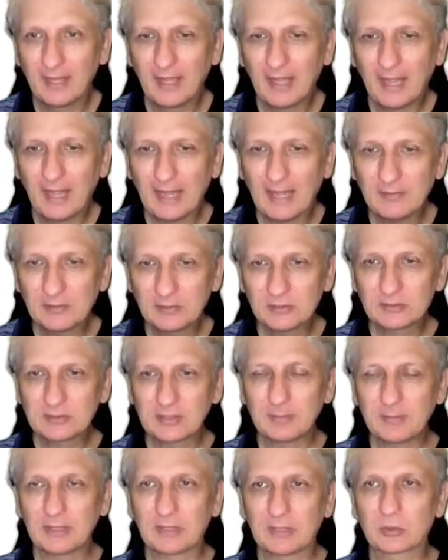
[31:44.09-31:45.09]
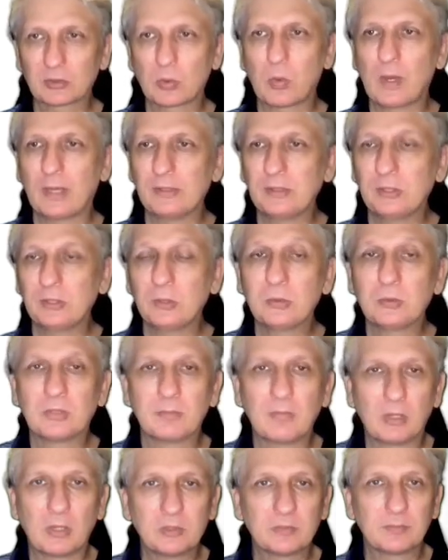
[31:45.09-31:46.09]
And this is something that's quite new to
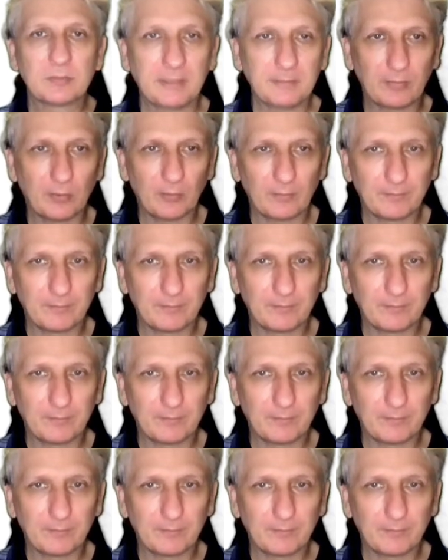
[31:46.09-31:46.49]
most people.